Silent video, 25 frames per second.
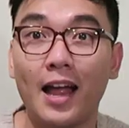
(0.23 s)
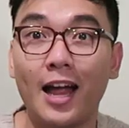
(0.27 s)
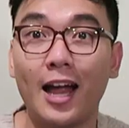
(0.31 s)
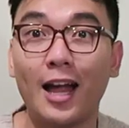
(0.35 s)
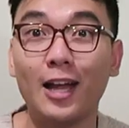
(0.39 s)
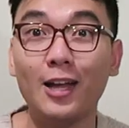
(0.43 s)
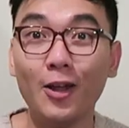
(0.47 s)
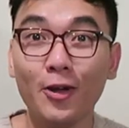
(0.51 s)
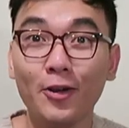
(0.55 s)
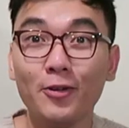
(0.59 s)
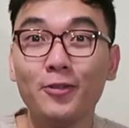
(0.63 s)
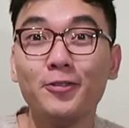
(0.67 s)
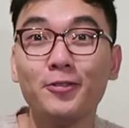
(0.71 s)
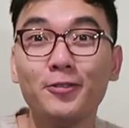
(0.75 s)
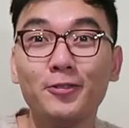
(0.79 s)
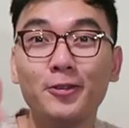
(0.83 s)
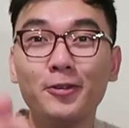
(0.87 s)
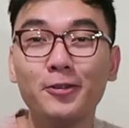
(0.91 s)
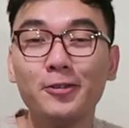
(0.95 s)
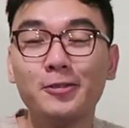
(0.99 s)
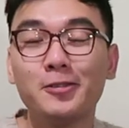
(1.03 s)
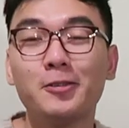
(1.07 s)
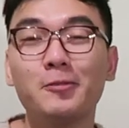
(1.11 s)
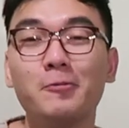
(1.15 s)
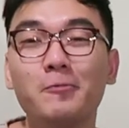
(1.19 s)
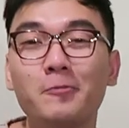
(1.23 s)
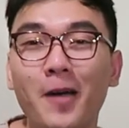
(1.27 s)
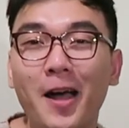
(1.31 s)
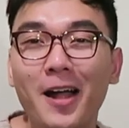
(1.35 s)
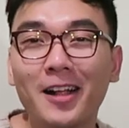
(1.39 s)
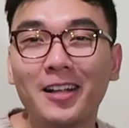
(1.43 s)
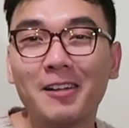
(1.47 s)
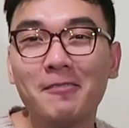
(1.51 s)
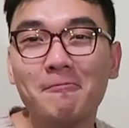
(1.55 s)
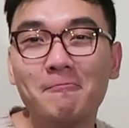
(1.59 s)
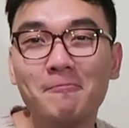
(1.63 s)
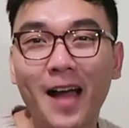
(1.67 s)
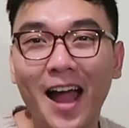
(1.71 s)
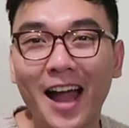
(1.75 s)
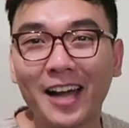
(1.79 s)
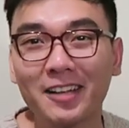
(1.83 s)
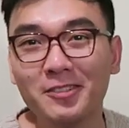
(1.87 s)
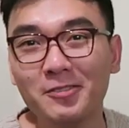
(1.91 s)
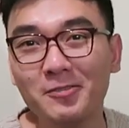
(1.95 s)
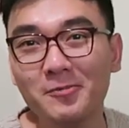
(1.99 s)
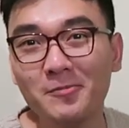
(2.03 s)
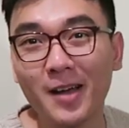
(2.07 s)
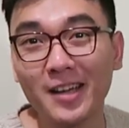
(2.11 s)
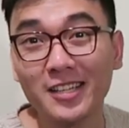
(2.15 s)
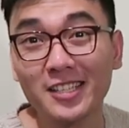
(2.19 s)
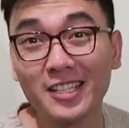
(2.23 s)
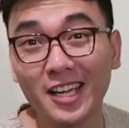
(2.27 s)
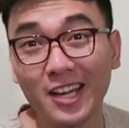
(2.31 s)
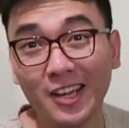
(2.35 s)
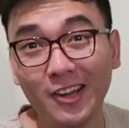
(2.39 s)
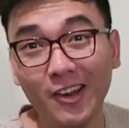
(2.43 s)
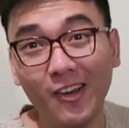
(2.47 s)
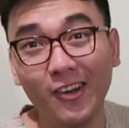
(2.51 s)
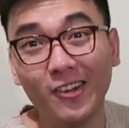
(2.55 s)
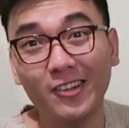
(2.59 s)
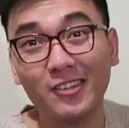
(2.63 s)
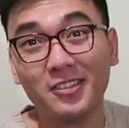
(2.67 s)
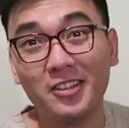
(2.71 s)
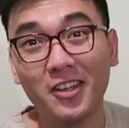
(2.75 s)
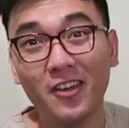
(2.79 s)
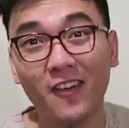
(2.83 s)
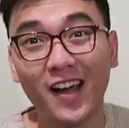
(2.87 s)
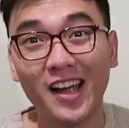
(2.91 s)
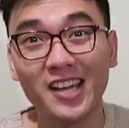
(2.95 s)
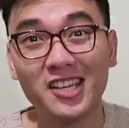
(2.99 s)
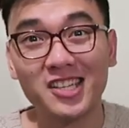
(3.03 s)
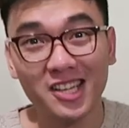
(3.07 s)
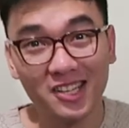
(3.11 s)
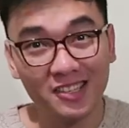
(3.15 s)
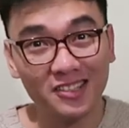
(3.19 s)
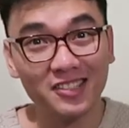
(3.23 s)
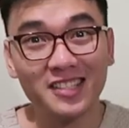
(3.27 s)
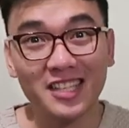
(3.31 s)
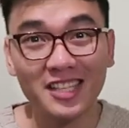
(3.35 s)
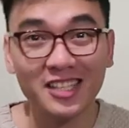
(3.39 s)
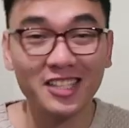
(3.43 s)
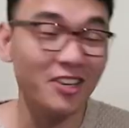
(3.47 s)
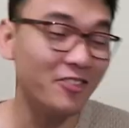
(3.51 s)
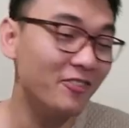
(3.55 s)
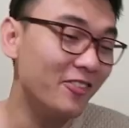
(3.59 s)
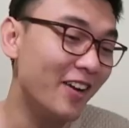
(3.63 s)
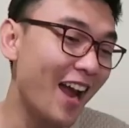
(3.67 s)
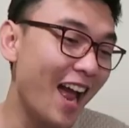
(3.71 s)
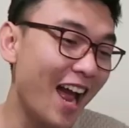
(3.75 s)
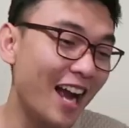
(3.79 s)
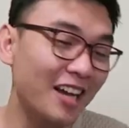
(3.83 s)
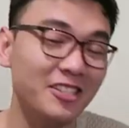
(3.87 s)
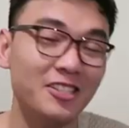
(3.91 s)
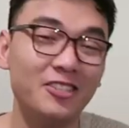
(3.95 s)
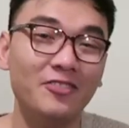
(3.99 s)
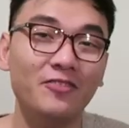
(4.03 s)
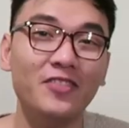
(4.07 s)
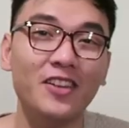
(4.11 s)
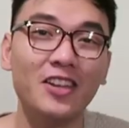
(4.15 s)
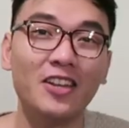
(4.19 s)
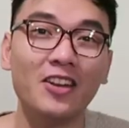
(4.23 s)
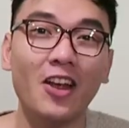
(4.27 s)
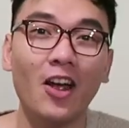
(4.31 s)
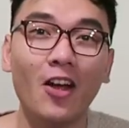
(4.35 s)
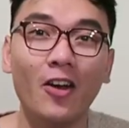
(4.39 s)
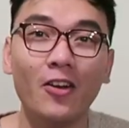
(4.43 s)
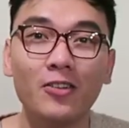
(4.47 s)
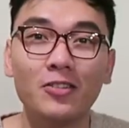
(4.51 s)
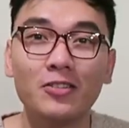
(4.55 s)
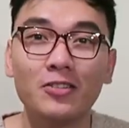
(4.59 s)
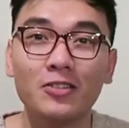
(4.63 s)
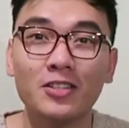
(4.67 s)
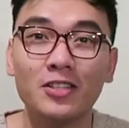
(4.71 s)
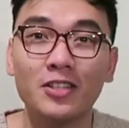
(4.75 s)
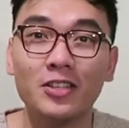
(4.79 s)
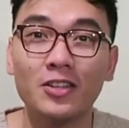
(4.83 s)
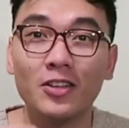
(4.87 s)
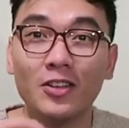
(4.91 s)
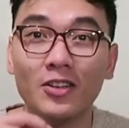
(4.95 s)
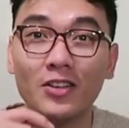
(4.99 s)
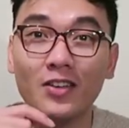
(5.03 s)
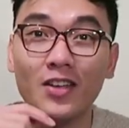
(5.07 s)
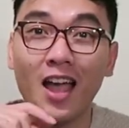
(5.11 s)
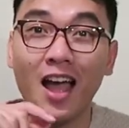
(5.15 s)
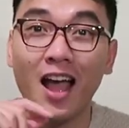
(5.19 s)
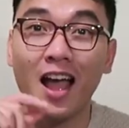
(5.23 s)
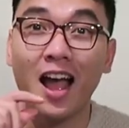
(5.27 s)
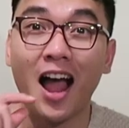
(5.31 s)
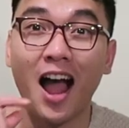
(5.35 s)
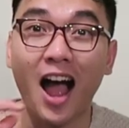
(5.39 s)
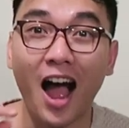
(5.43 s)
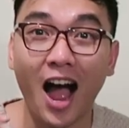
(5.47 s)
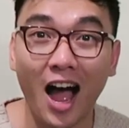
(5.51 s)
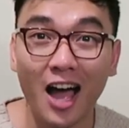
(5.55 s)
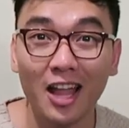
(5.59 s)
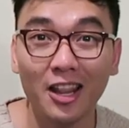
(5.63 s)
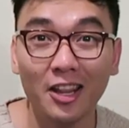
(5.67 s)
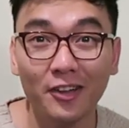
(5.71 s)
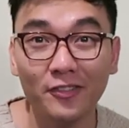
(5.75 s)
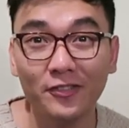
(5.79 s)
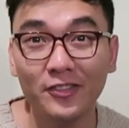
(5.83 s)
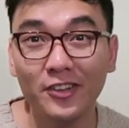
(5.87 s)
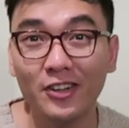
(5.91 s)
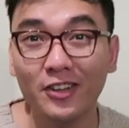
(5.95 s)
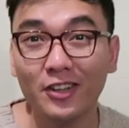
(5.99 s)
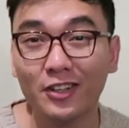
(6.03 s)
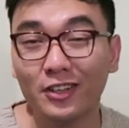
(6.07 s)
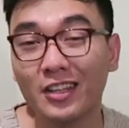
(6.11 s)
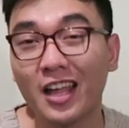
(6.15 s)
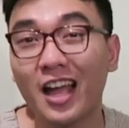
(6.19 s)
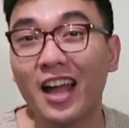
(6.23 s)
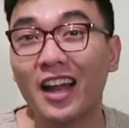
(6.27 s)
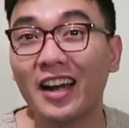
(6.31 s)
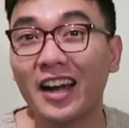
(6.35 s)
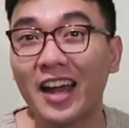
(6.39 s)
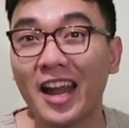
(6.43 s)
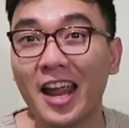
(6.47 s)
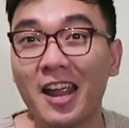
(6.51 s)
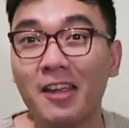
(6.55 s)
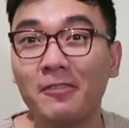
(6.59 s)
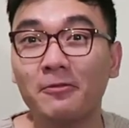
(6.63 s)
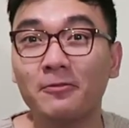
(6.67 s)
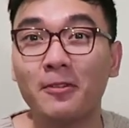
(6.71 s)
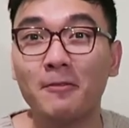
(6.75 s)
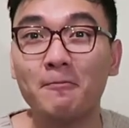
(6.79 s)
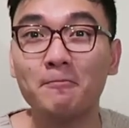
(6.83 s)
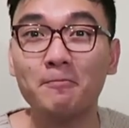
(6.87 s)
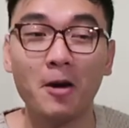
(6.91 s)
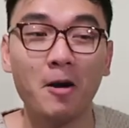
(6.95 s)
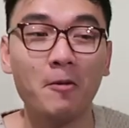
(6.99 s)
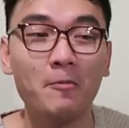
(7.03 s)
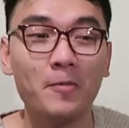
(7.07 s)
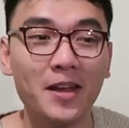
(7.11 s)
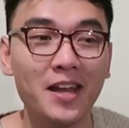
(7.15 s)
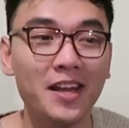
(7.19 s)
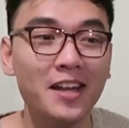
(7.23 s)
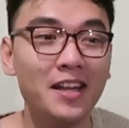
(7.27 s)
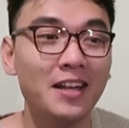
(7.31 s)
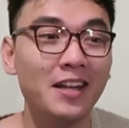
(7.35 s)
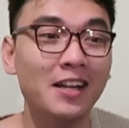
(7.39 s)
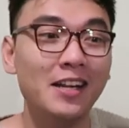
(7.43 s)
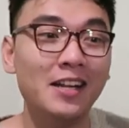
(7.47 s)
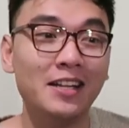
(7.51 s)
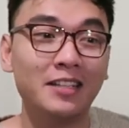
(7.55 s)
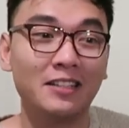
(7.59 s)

Hello YouTube, welcome back to my channel. So I just did a reaction video to I Love You song from Bobby.